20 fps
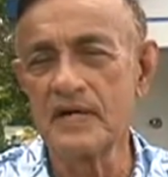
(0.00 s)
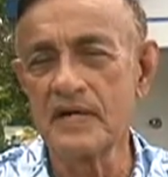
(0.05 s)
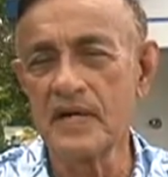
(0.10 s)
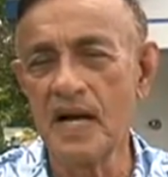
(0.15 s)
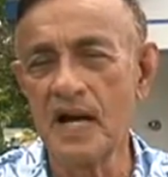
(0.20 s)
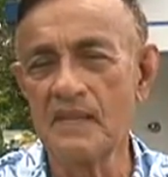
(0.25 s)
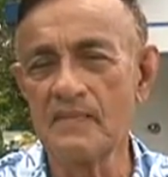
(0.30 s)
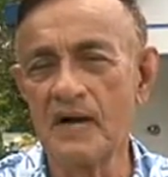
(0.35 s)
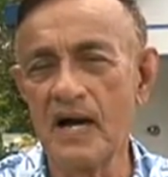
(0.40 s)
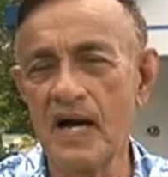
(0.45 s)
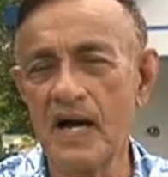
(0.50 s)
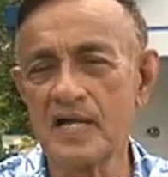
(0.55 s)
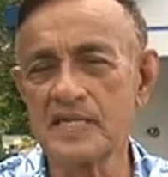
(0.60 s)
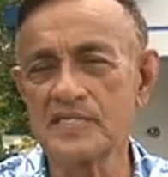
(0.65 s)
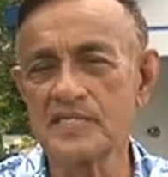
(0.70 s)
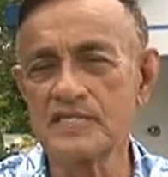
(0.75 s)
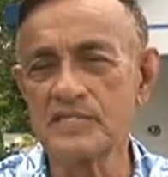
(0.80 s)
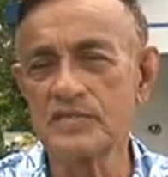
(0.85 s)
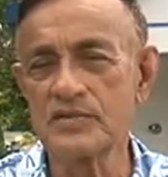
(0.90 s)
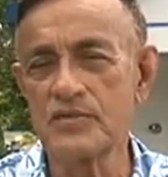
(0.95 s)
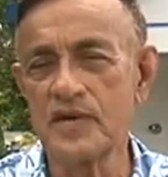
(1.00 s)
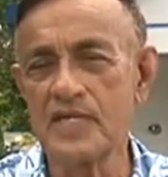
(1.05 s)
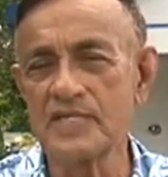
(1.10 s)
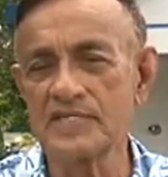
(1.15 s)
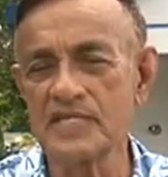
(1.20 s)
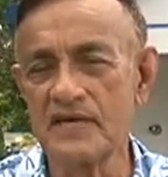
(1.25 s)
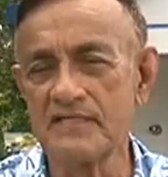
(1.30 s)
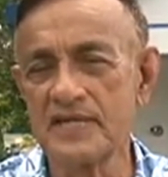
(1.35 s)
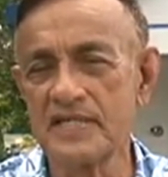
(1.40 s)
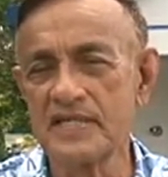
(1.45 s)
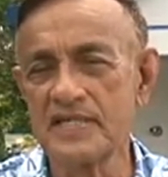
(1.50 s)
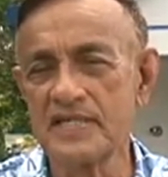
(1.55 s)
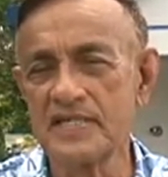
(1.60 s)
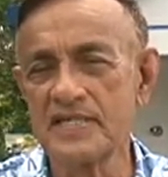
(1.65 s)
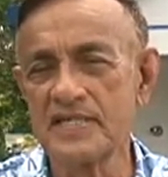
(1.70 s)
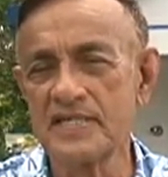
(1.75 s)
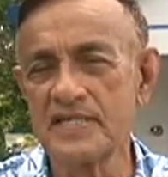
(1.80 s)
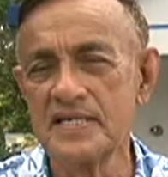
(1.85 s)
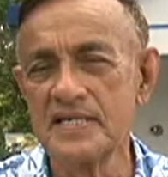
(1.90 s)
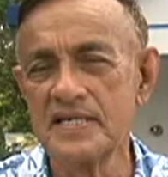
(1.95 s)
come August 27th
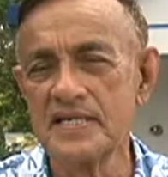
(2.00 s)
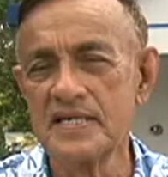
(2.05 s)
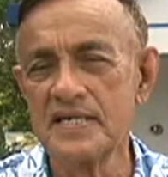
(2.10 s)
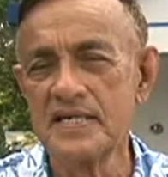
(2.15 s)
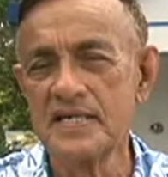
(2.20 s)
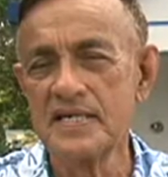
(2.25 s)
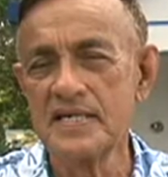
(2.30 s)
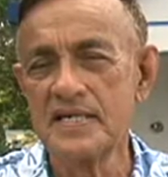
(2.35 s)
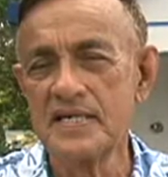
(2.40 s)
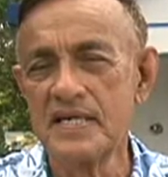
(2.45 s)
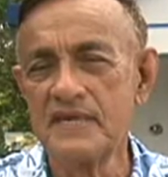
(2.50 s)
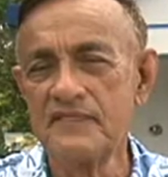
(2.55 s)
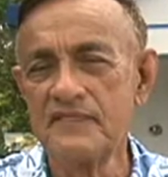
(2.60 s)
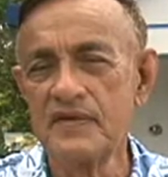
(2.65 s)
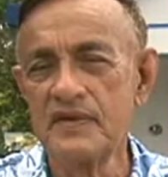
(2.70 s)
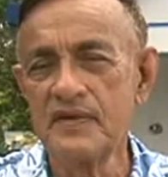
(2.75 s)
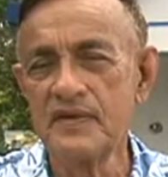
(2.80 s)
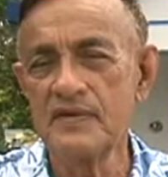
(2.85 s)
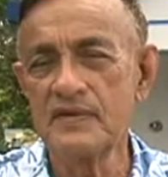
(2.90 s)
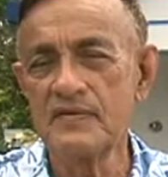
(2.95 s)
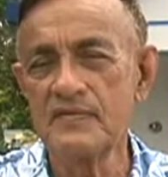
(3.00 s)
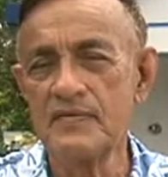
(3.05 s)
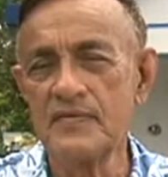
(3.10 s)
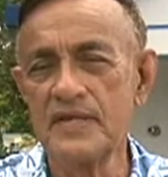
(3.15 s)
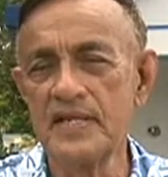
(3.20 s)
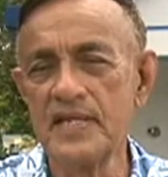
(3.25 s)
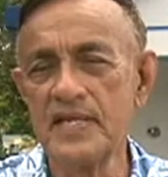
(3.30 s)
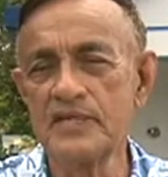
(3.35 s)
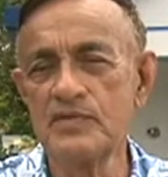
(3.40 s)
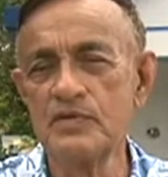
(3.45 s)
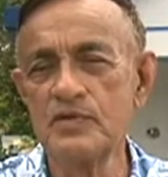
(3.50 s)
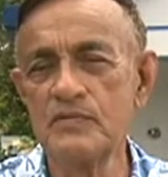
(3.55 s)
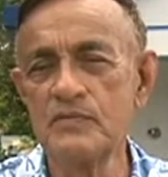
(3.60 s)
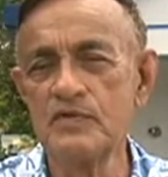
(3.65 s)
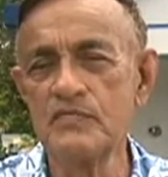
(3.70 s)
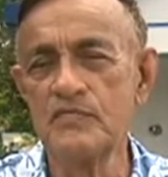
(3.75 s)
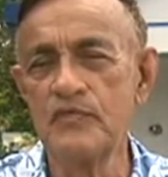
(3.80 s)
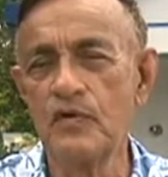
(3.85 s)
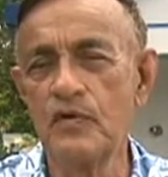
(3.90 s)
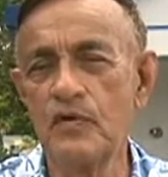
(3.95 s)
if we, we need to
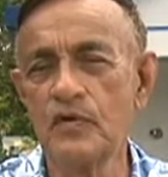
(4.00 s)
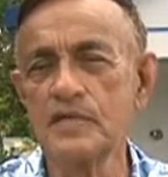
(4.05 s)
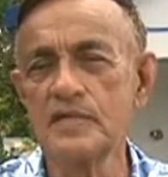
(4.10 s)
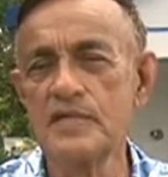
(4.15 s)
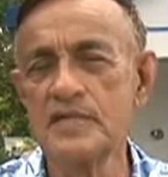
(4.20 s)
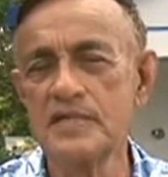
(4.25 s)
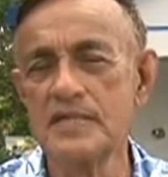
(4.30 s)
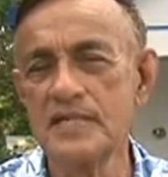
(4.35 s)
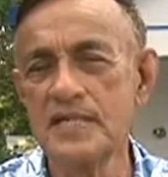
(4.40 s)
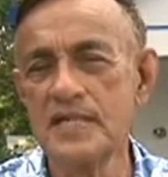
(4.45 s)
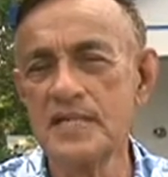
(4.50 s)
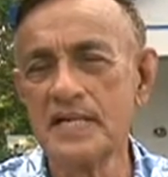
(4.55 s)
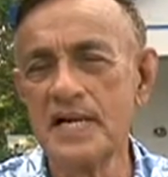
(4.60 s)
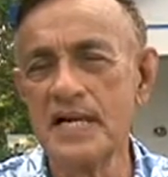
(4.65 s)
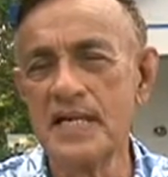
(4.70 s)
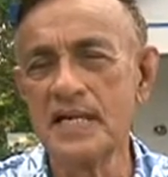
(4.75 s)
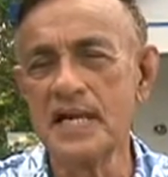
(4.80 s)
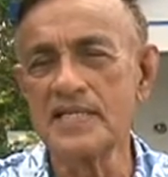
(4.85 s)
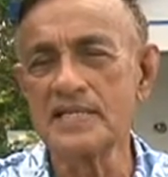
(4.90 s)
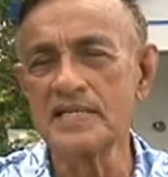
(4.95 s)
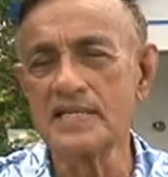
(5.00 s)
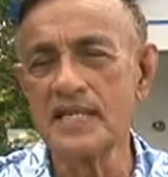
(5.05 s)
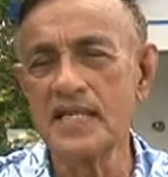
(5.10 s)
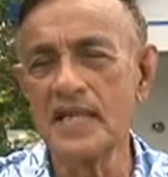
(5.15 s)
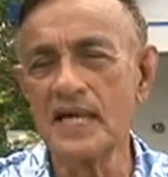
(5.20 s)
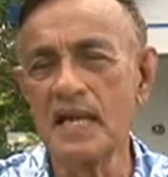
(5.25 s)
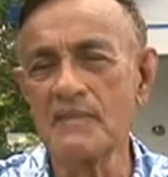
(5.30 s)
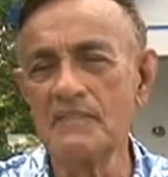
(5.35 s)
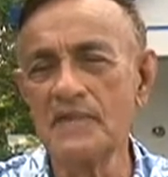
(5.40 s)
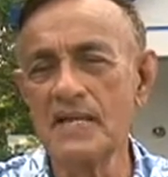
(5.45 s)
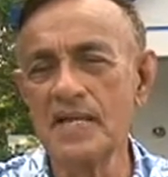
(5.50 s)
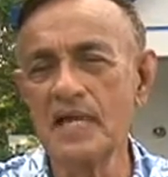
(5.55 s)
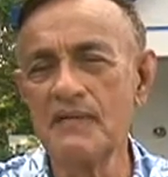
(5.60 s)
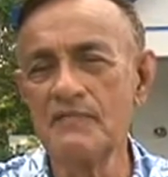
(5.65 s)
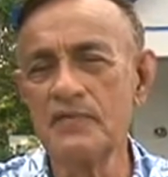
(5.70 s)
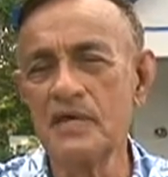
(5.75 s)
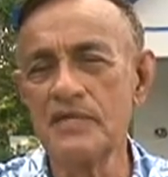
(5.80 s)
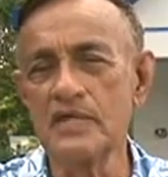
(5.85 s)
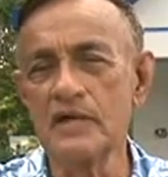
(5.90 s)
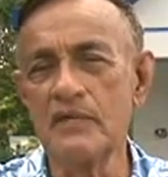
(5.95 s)
move forward, and I, I believe
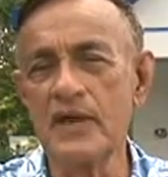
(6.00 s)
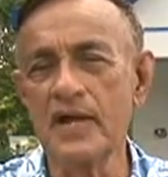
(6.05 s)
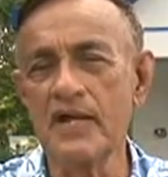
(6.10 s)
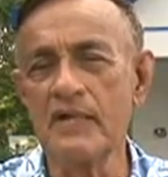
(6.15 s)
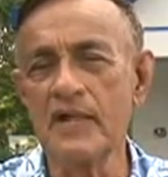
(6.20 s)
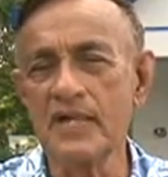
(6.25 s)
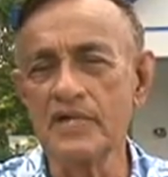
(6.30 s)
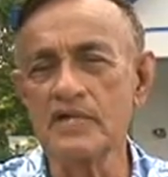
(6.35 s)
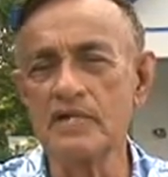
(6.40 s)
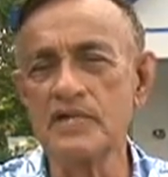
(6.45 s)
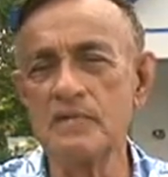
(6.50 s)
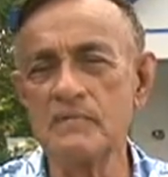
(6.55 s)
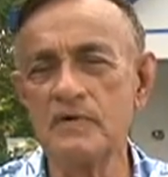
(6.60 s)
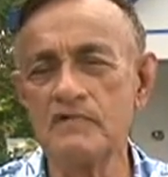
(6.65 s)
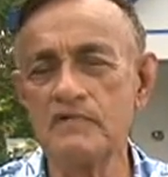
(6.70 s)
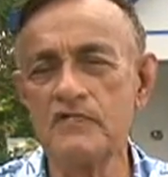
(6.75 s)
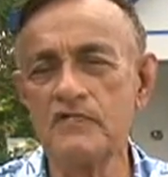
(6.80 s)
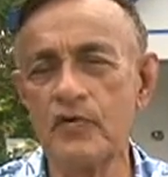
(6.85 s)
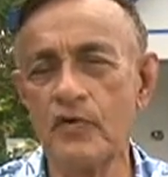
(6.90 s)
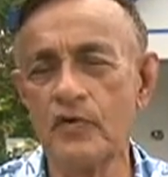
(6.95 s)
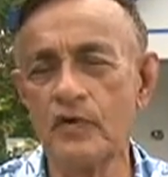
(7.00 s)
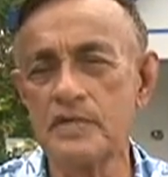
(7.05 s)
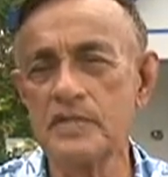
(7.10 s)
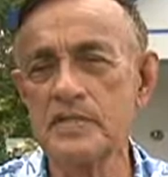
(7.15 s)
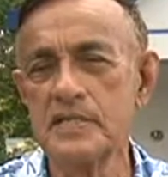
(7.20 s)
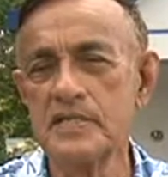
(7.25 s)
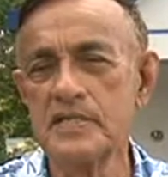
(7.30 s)
we're in the right direction to move forward.